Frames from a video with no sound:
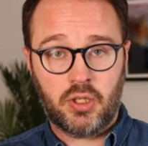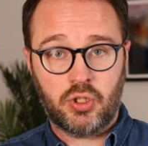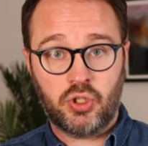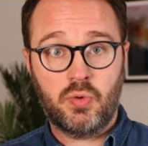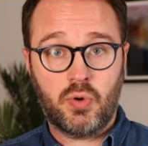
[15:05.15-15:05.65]

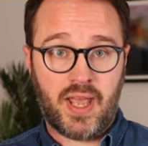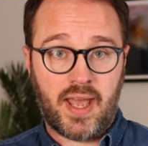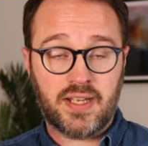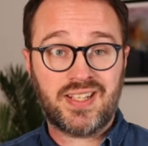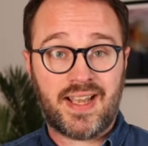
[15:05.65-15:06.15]
You will
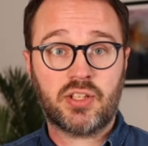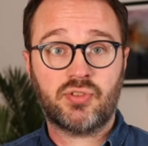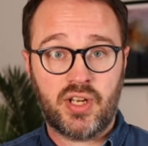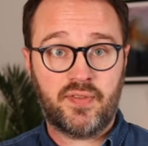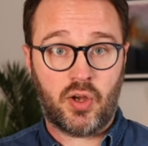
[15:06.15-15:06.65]
get tax
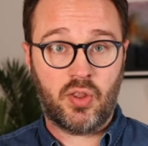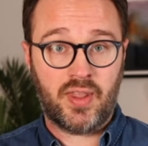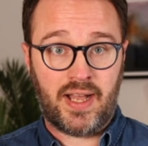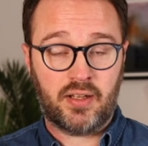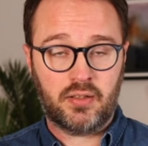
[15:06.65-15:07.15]
relief on
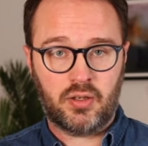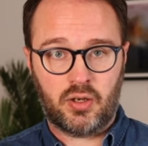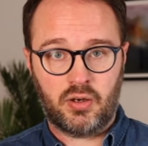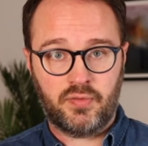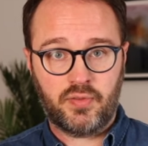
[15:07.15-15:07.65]
that
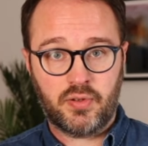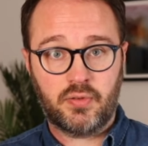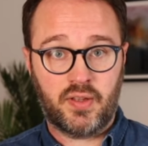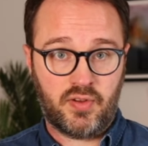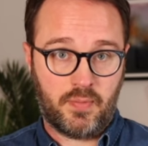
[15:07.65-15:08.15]
of,
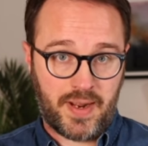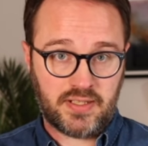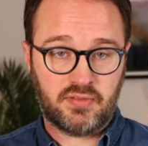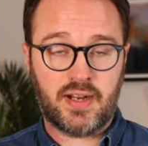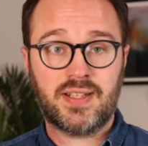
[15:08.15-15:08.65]
if you're a
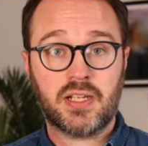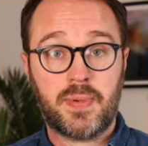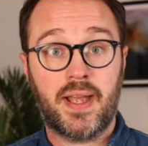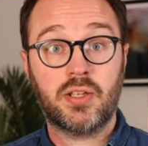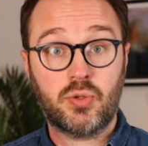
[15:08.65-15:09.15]
basic rate
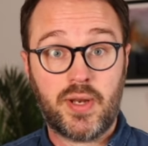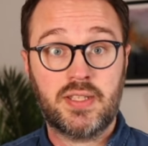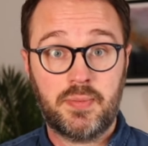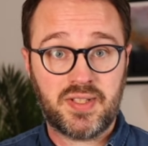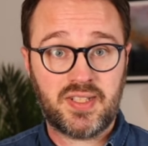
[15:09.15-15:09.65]
taxpayer,
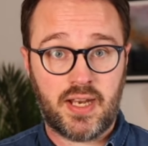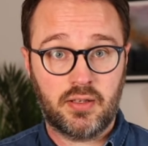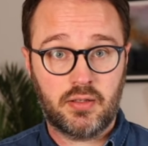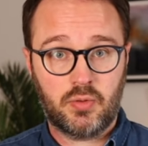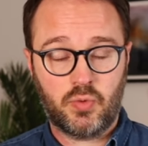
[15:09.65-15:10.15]
20%,
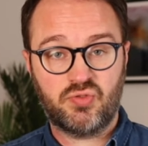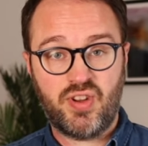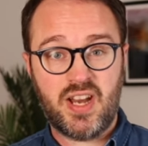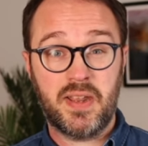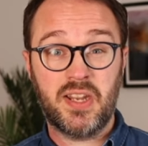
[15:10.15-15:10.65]
which
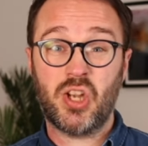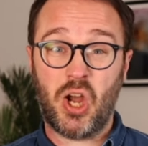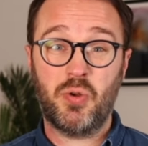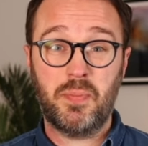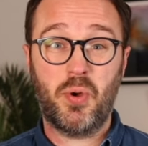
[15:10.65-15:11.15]
really means you're
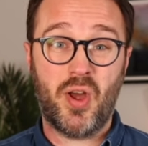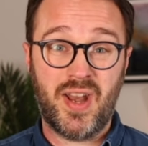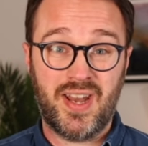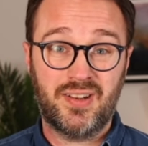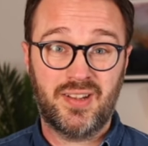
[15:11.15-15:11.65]
only putting
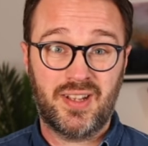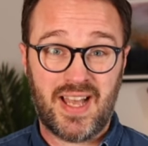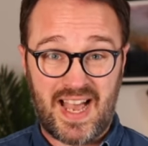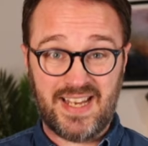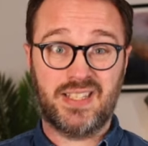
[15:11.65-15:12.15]
in
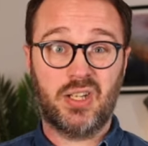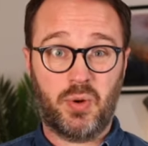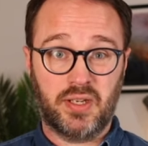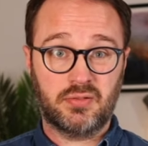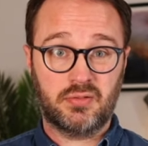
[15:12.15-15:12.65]
80
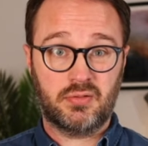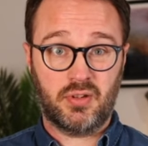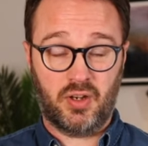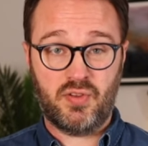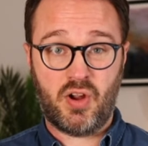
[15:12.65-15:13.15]
quid
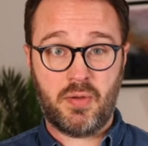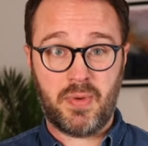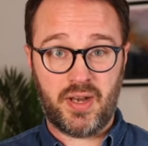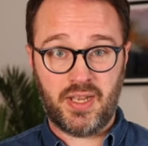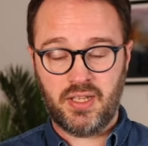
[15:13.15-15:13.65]
of your own
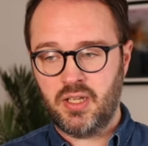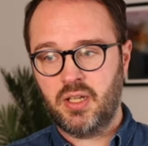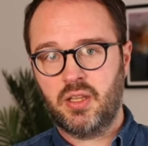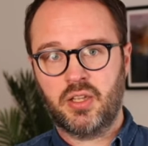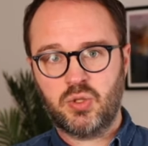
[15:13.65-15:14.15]
money.
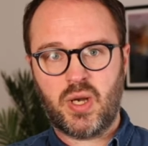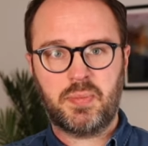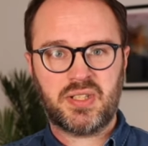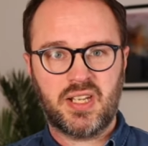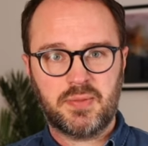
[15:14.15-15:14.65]
The
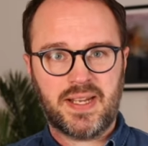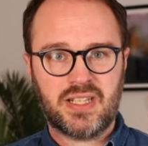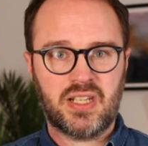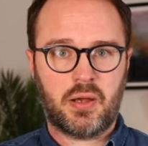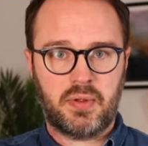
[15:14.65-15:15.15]
20% is basically
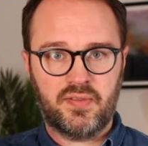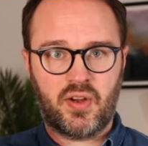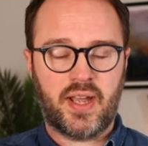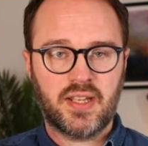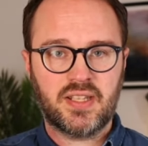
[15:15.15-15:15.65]
coming
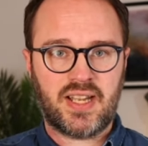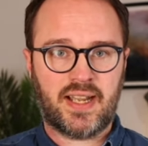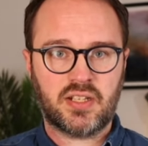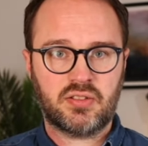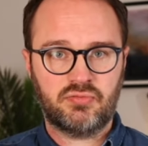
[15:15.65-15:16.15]
via
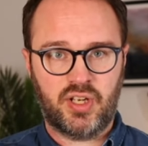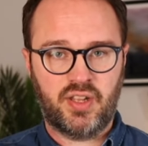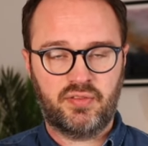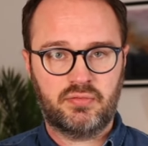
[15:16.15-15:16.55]
tax relief.